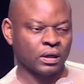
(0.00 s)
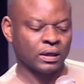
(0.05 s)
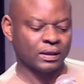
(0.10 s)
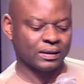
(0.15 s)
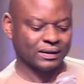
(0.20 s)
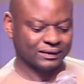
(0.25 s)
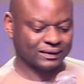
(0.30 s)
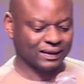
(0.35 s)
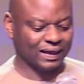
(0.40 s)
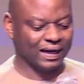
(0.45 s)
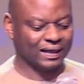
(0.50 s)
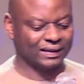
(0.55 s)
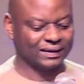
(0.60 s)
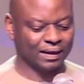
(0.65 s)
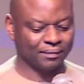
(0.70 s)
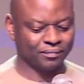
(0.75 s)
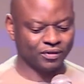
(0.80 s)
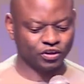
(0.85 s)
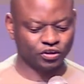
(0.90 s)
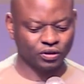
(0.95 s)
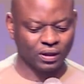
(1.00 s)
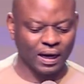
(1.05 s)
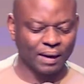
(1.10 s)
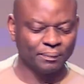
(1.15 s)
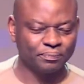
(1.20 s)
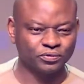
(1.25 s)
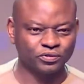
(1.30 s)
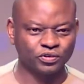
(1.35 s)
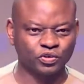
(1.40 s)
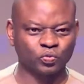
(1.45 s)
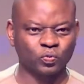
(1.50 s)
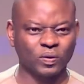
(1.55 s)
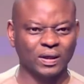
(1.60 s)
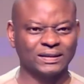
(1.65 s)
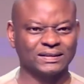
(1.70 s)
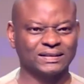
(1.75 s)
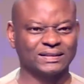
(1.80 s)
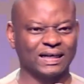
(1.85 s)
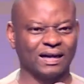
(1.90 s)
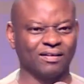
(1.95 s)
Eternal damnation happens when
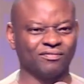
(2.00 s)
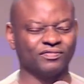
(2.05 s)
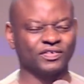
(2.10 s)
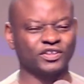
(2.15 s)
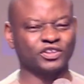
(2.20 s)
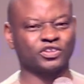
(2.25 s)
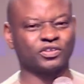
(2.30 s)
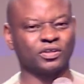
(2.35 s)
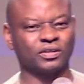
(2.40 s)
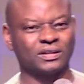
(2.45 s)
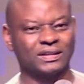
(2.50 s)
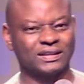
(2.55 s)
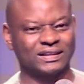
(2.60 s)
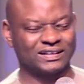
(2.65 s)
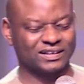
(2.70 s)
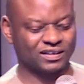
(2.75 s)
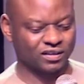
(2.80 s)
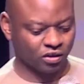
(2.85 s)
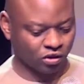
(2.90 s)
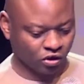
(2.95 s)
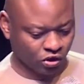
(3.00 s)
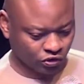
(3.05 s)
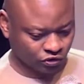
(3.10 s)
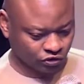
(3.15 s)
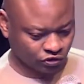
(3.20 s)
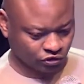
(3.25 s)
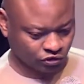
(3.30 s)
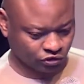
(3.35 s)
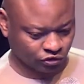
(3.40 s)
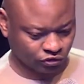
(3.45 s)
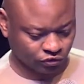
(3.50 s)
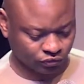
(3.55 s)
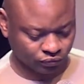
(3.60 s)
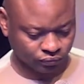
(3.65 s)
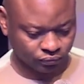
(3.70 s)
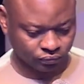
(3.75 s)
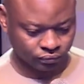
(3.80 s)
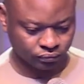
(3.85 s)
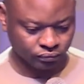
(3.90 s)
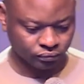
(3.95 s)
salvation is lost.
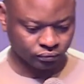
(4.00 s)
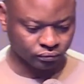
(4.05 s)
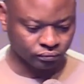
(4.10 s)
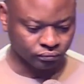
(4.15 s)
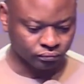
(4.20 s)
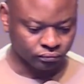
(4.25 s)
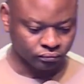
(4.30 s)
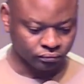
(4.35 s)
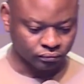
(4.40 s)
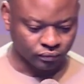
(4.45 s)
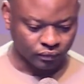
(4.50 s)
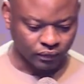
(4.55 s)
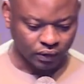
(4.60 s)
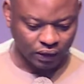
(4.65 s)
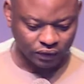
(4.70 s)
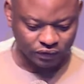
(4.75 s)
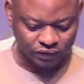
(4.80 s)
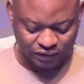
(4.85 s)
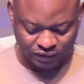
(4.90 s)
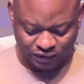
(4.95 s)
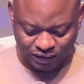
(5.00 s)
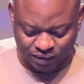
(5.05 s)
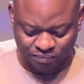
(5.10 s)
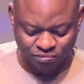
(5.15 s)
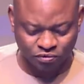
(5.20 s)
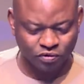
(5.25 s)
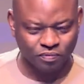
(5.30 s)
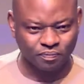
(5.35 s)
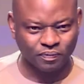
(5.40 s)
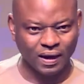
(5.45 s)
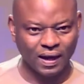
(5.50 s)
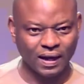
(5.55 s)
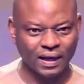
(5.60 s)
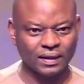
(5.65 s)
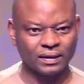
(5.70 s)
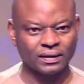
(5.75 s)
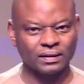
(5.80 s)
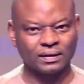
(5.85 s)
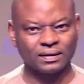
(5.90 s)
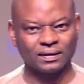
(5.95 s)
I was reading a book
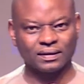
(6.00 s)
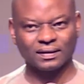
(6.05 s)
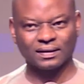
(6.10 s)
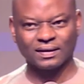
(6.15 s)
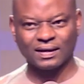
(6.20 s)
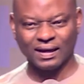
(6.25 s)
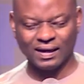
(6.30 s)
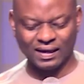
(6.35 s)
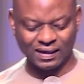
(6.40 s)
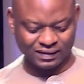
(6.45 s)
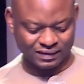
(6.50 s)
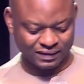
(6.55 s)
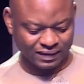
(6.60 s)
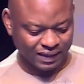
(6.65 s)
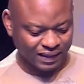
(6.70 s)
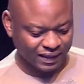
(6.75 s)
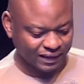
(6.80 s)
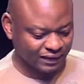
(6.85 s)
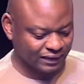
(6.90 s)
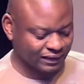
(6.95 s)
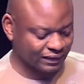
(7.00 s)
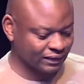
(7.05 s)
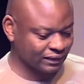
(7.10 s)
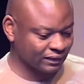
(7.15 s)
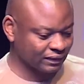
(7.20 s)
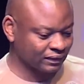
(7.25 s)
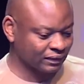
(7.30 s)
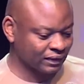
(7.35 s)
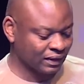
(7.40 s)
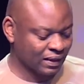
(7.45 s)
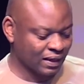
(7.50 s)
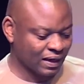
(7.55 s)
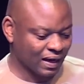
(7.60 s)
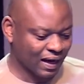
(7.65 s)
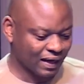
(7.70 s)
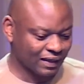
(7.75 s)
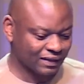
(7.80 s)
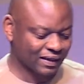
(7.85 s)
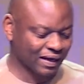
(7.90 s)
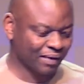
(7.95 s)
by Kenneth Hagin,
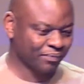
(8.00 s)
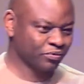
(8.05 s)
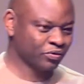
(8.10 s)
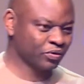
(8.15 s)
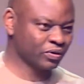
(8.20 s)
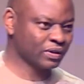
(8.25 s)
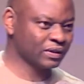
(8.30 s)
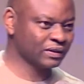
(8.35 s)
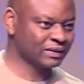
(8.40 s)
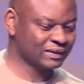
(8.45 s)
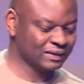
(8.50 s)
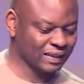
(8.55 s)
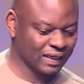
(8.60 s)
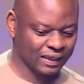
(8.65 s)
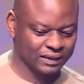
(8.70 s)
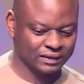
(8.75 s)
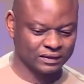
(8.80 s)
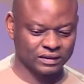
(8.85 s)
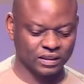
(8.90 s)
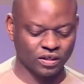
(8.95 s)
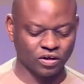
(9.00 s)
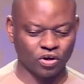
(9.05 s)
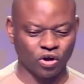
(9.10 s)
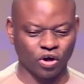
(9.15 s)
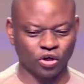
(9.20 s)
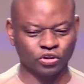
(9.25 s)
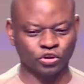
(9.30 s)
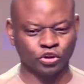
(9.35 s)
and in that book he said the Lord